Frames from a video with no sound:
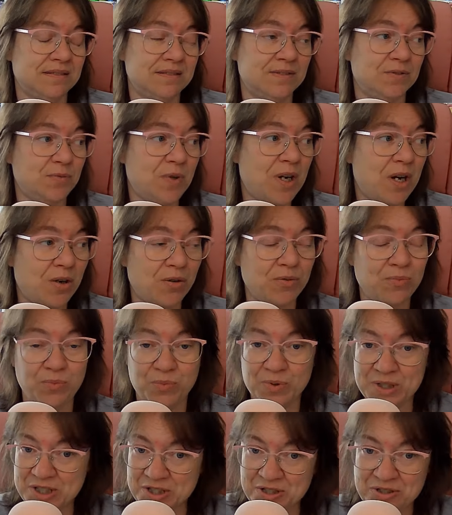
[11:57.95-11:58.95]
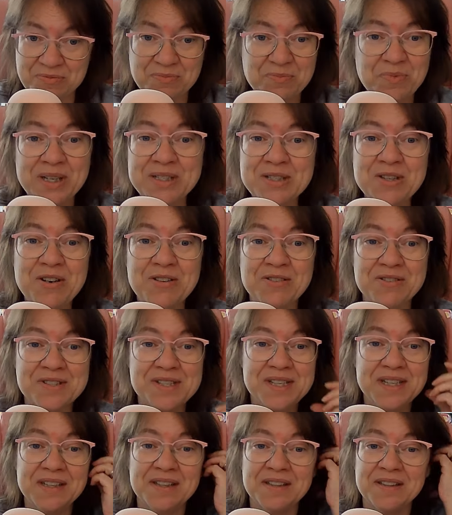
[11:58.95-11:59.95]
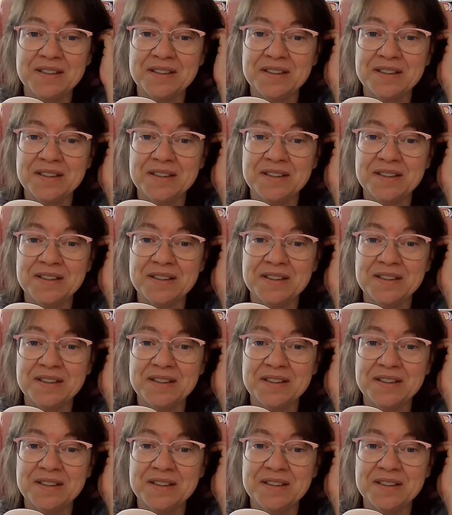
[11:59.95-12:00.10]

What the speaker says: Well, when my daughter's here,